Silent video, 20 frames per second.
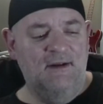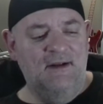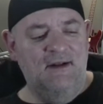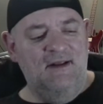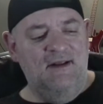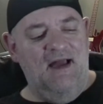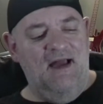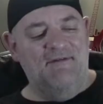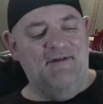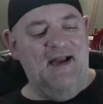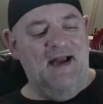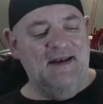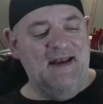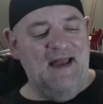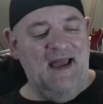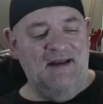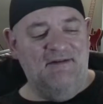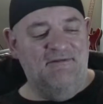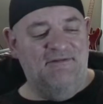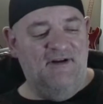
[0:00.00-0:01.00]
I've got
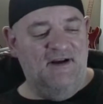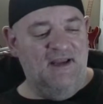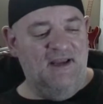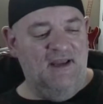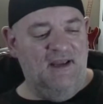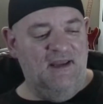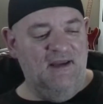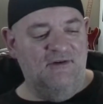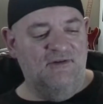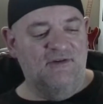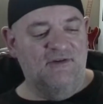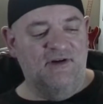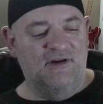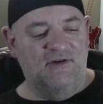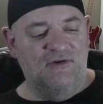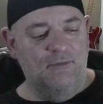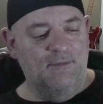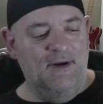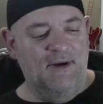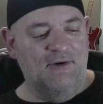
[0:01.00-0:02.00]
9 fucking kids in a
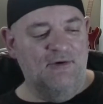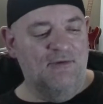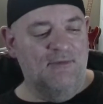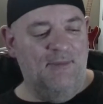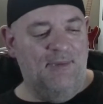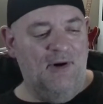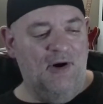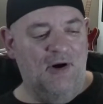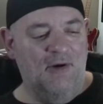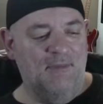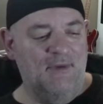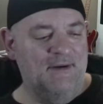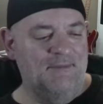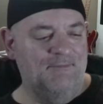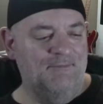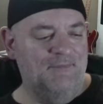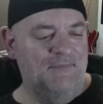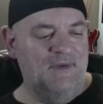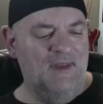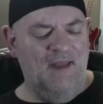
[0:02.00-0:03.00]
2-bedroom apartment.
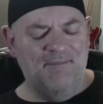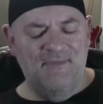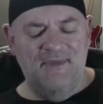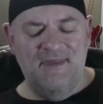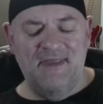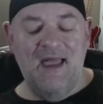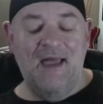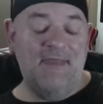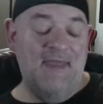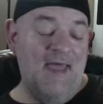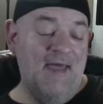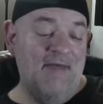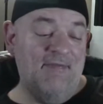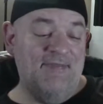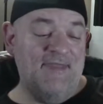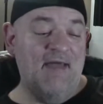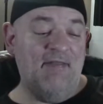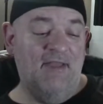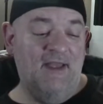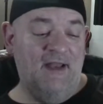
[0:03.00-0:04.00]

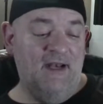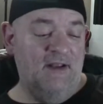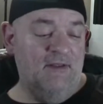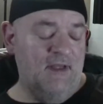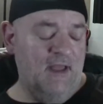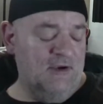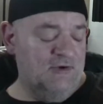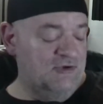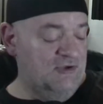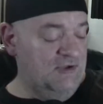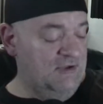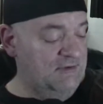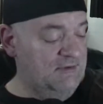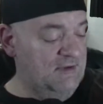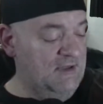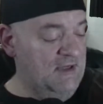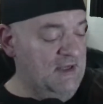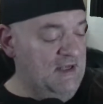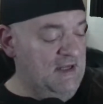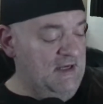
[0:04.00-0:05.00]
That lady actually,
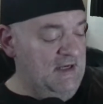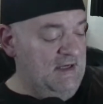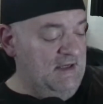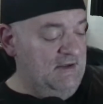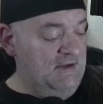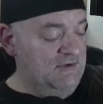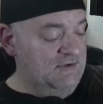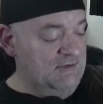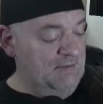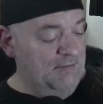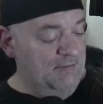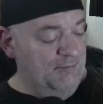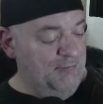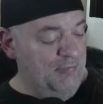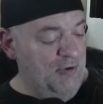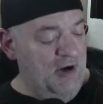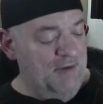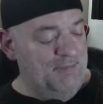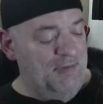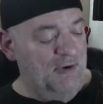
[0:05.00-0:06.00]
some
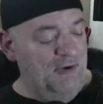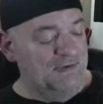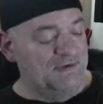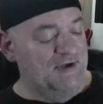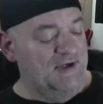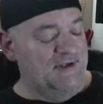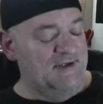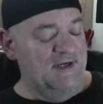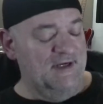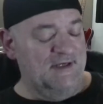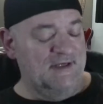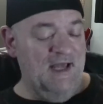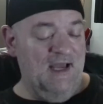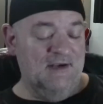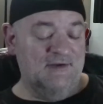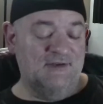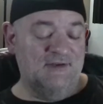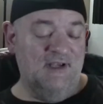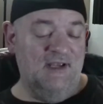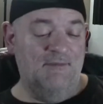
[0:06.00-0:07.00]
broad posted a
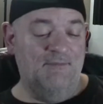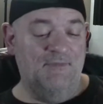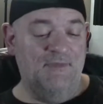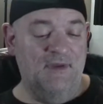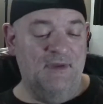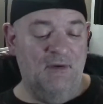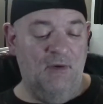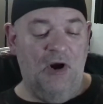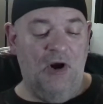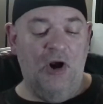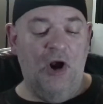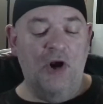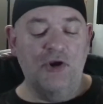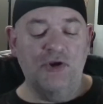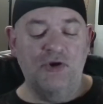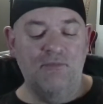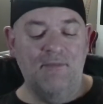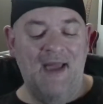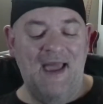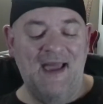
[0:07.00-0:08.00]
TikTok saying, are
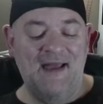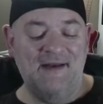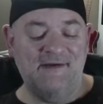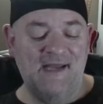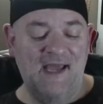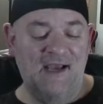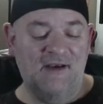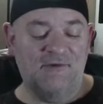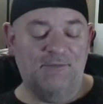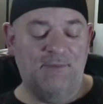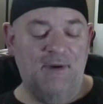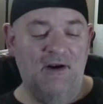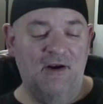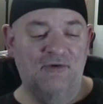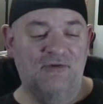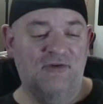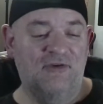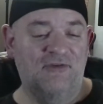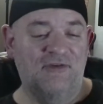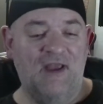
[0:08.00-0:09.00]
you mad,
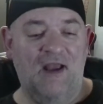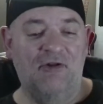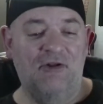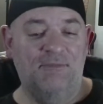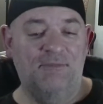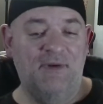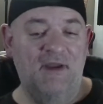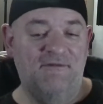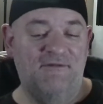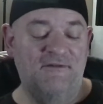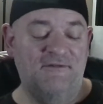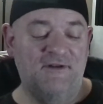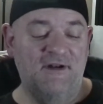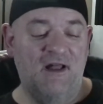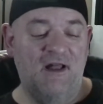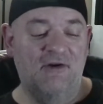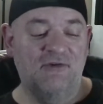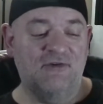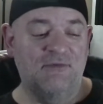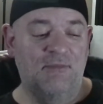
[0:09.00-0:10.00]
taxpayers, because I only pay
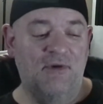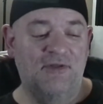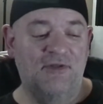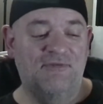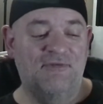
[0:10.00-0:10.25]
$50 a month for